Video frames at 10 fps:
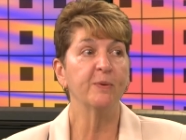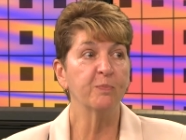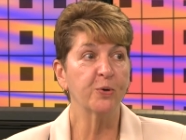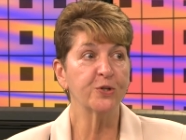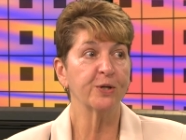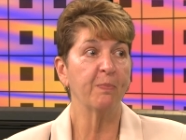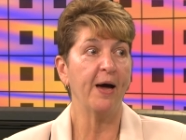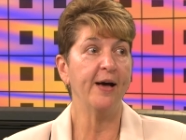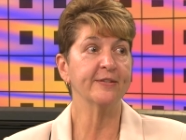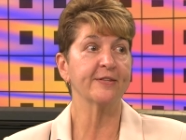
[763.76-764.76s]
been pushing
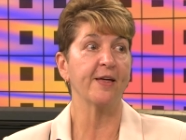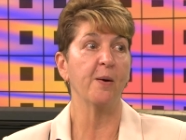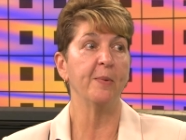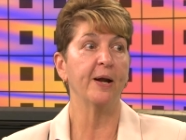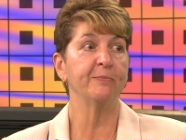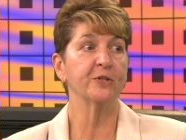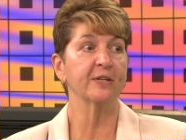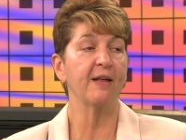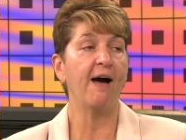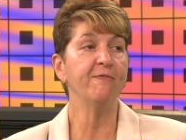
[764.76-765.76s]
past them, and I'm just
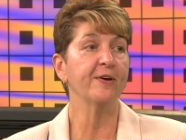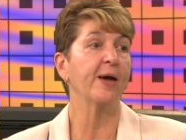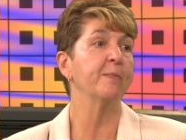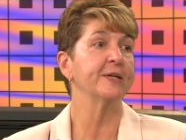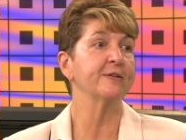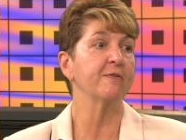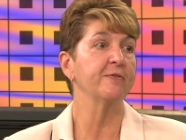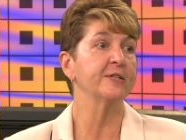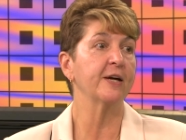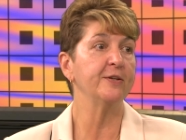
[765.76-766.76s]
laughing at myself
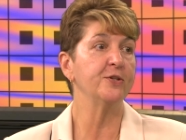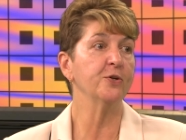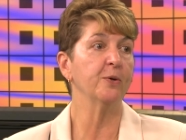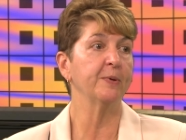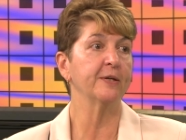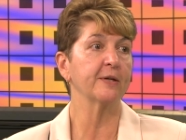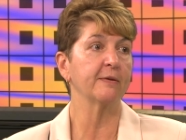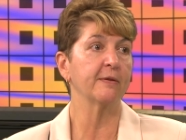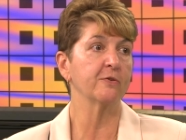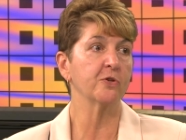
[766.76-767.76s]
as I do it because
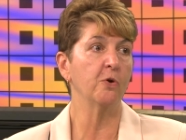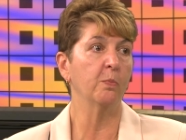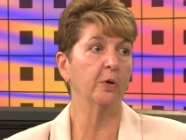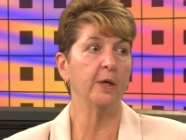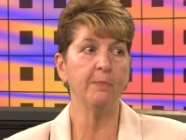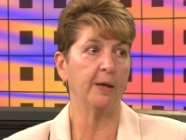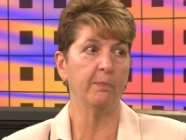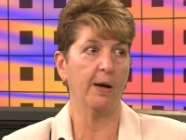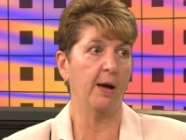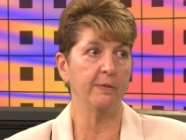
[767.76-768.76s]
there's no boogeyman
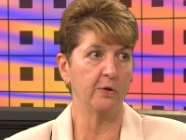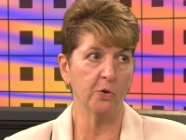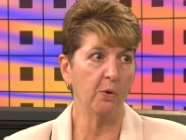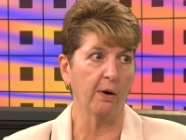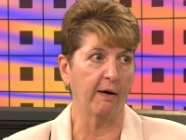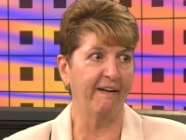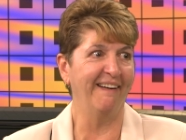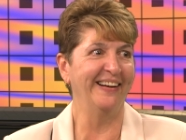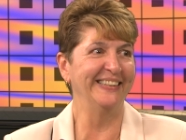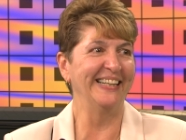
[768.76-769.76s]
behind the door.
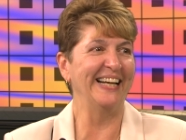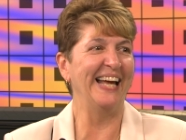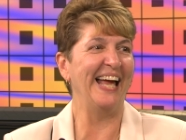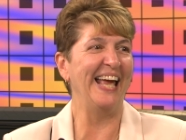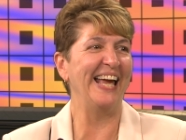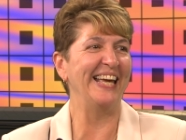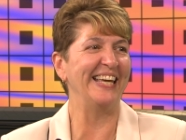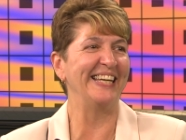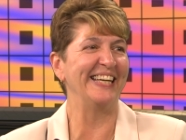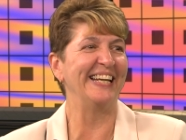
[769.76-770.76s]
You